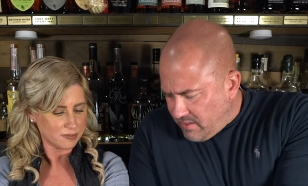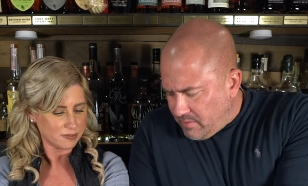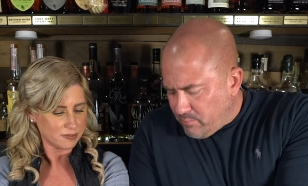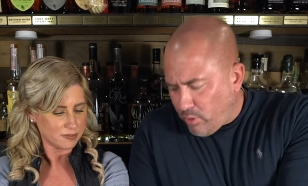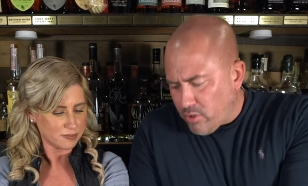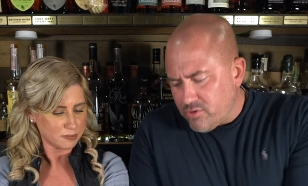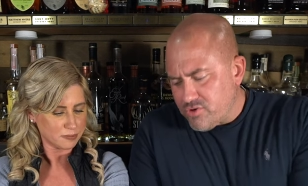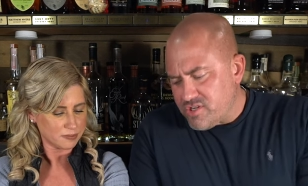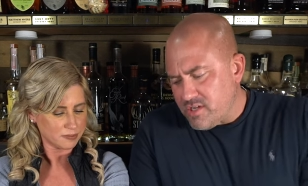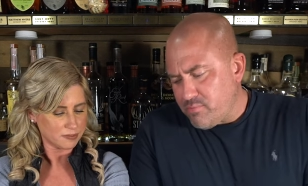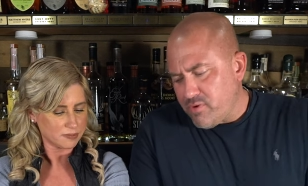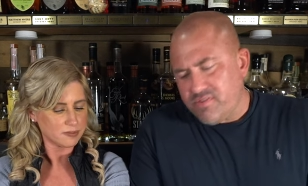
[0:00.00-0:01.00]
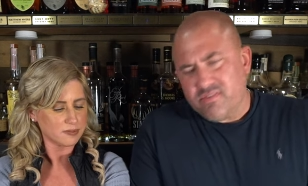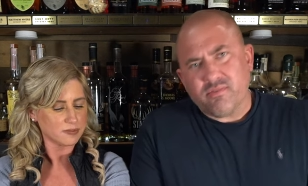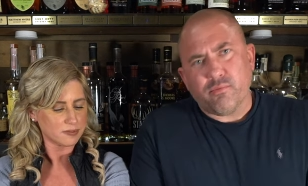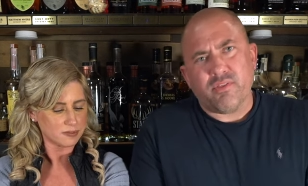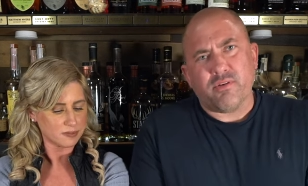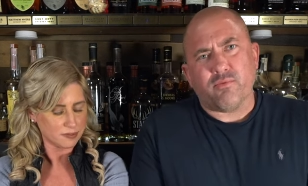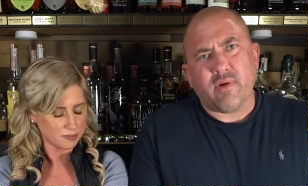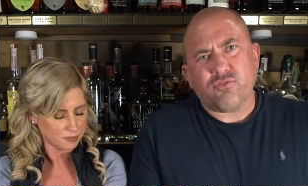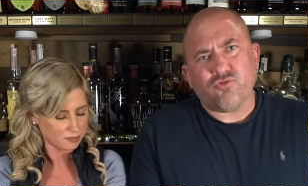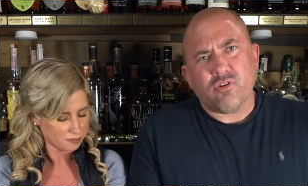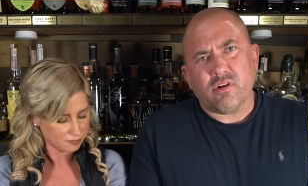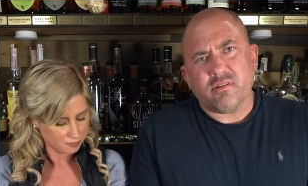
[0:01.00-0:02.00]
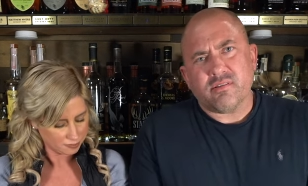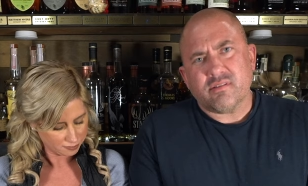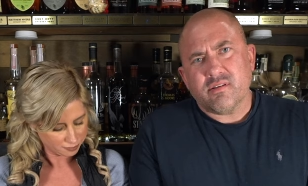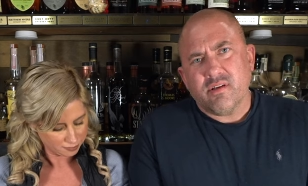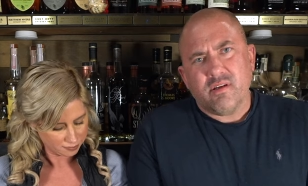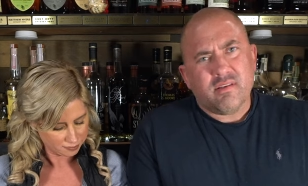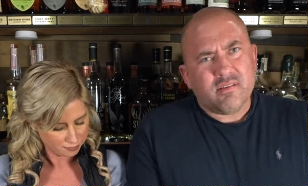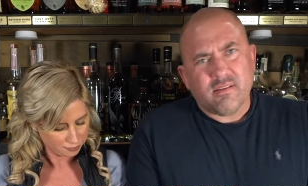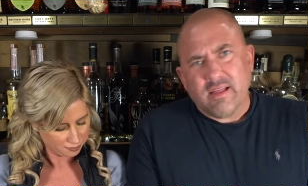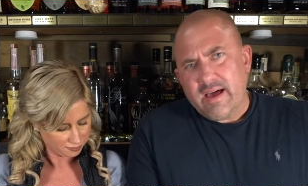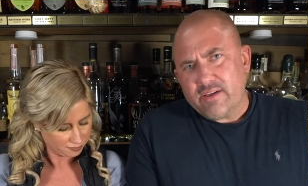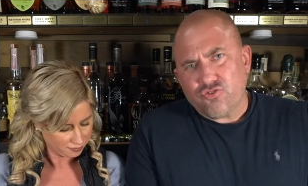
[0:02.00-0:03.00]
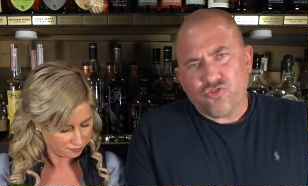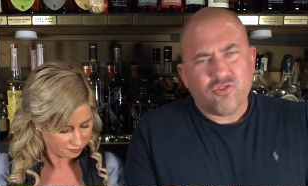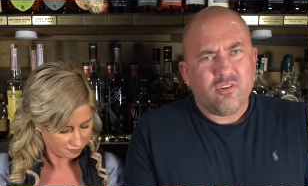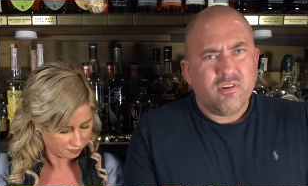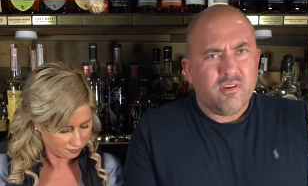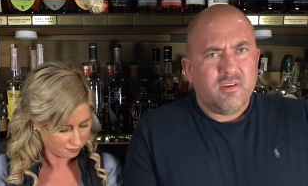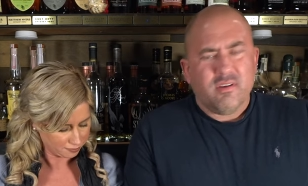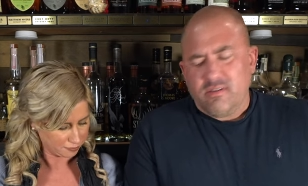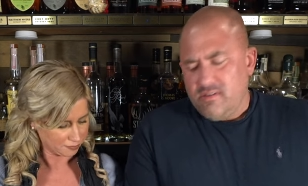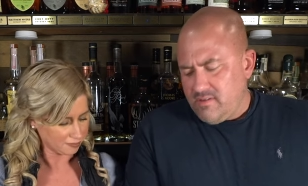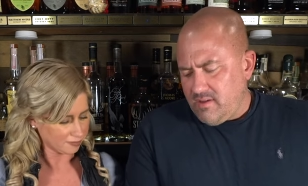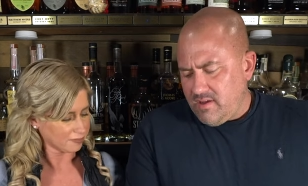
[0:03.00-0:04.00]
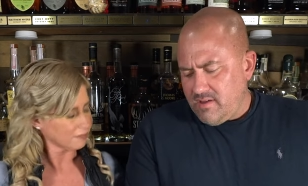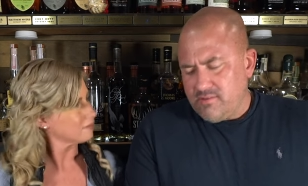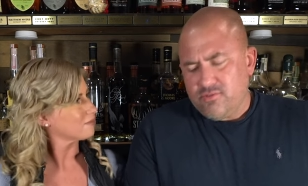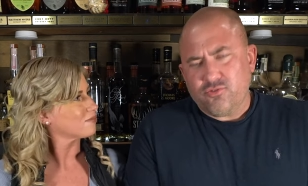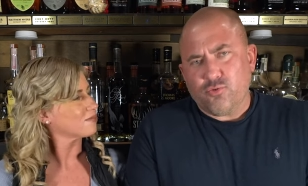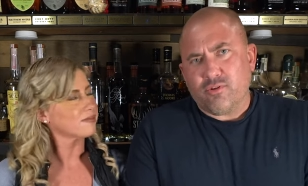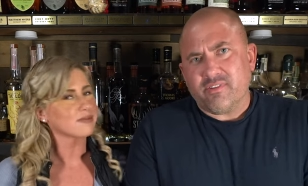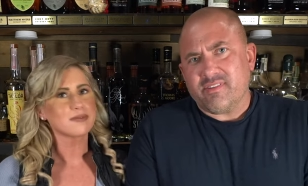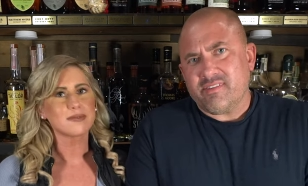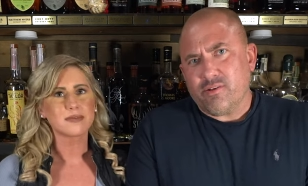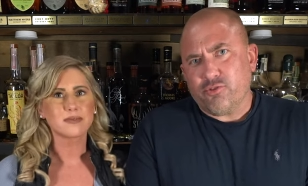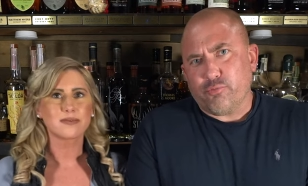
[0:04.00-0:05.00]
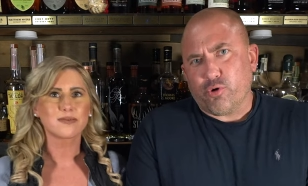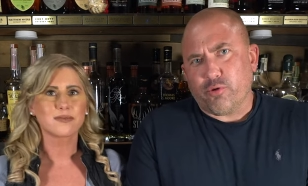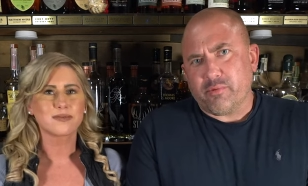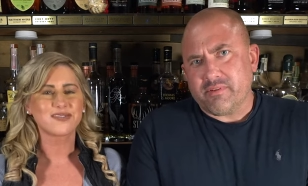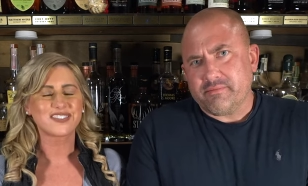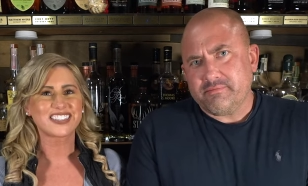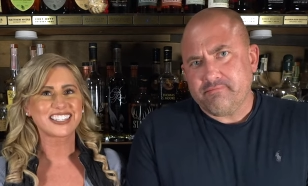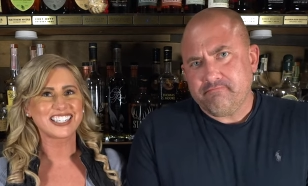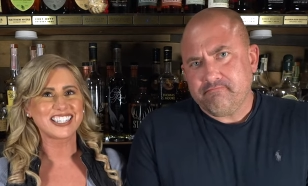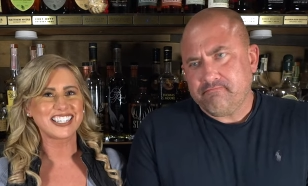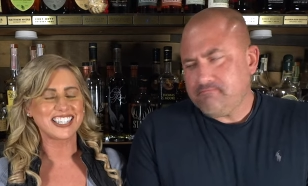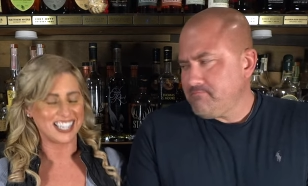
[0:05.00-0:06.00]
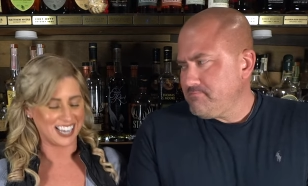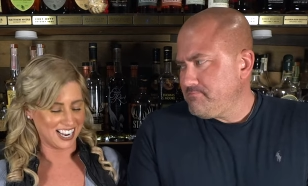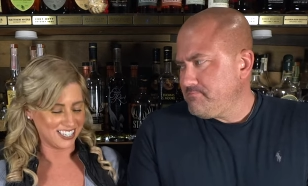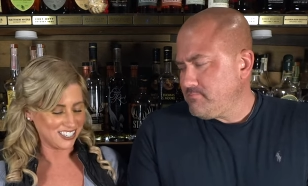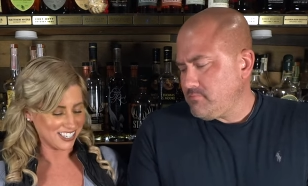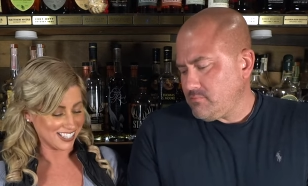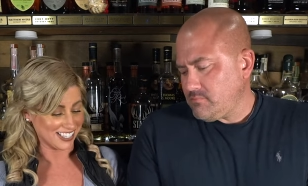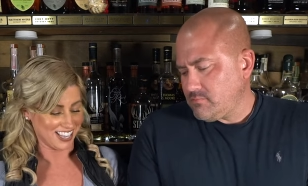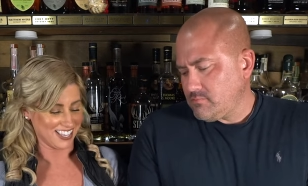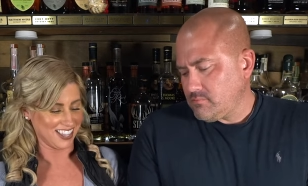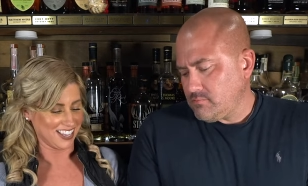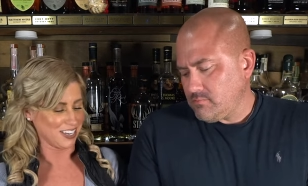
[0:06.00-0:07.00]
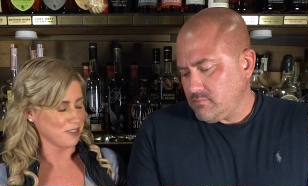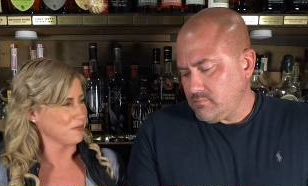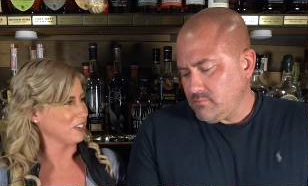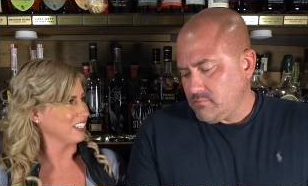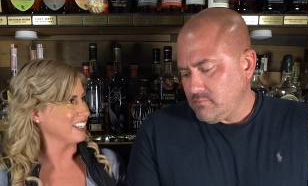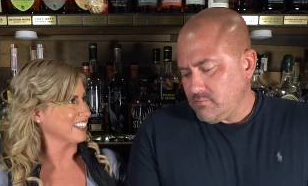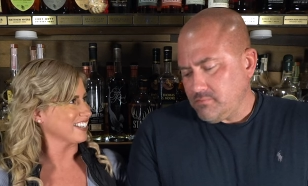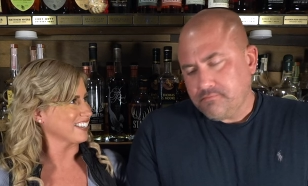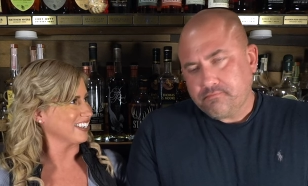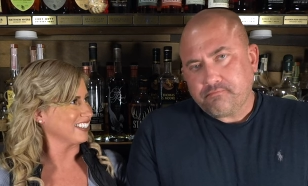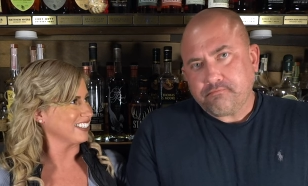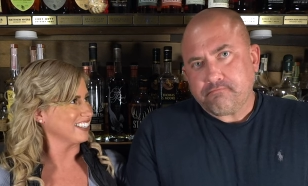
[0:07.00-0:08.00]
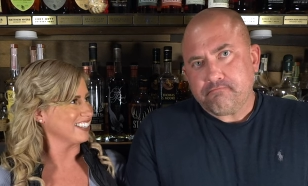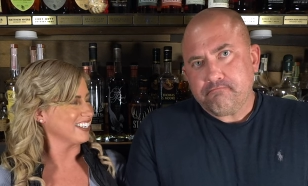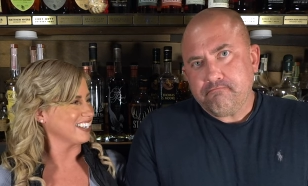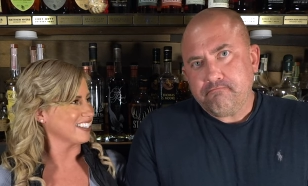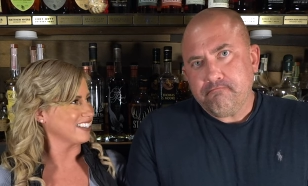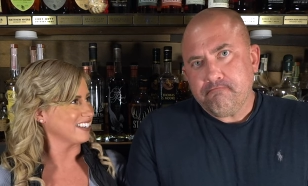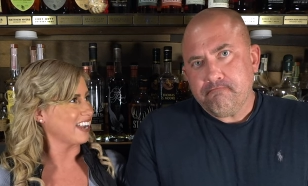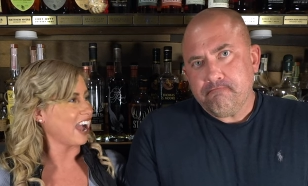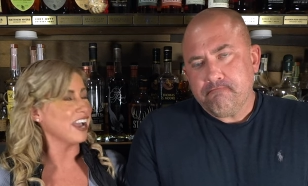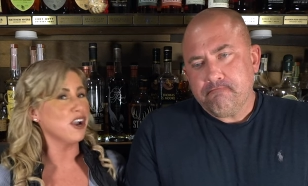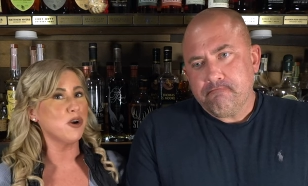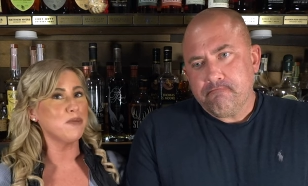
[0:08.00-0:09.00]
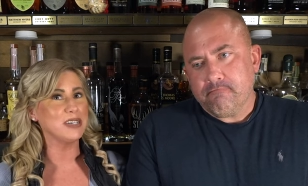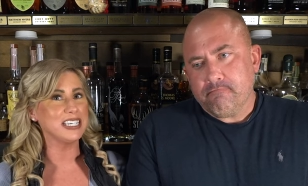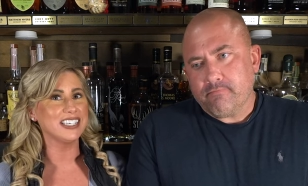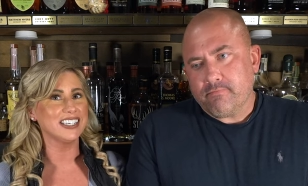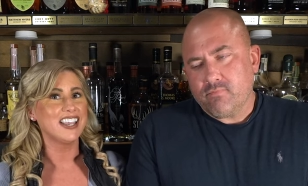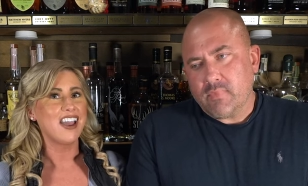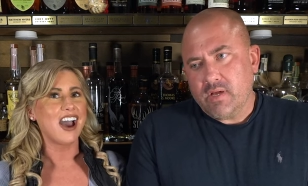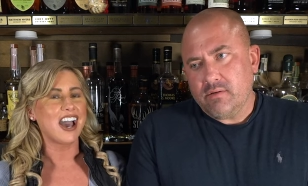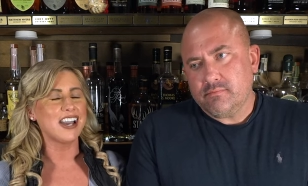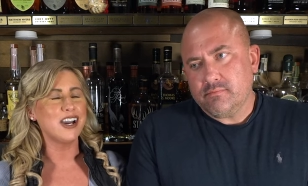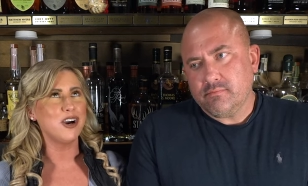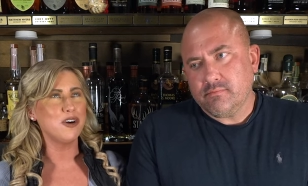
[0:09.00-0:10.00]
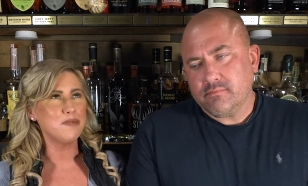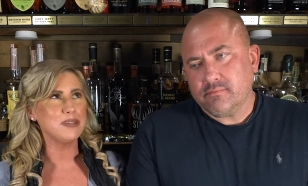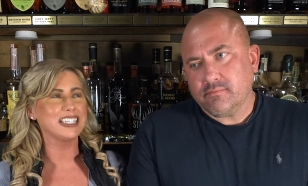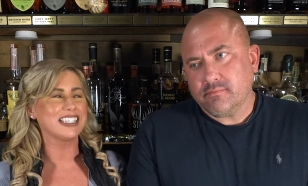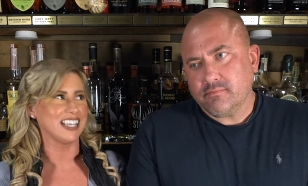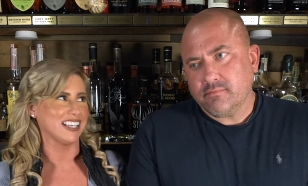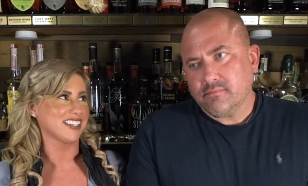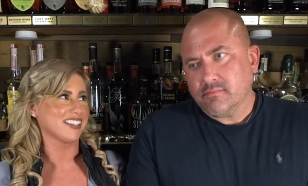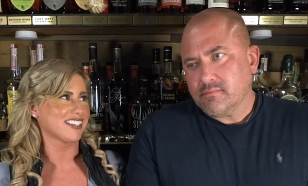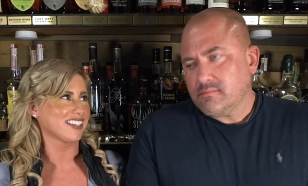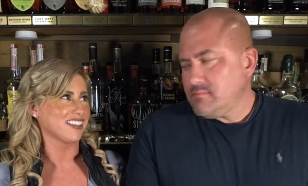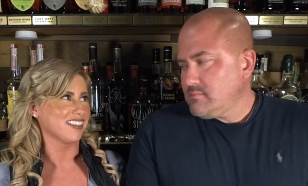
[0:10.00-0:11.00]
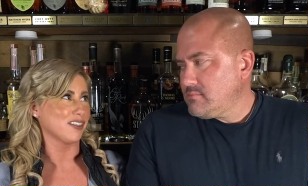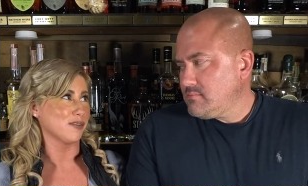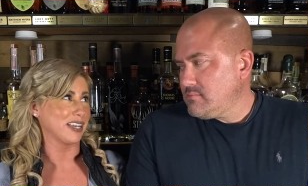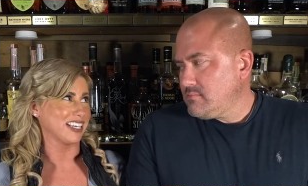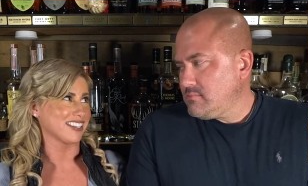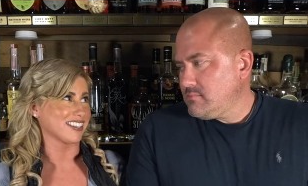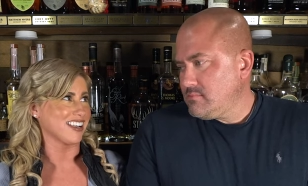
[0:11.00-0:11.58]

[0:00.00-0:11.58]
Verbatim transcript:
Speaker 1: in partnership with, with a restaurant slash uh, store that sells bourbon.
Speaker 2: Can I just say that I'm really excited to taste it? I hope it I hope it tastes the way it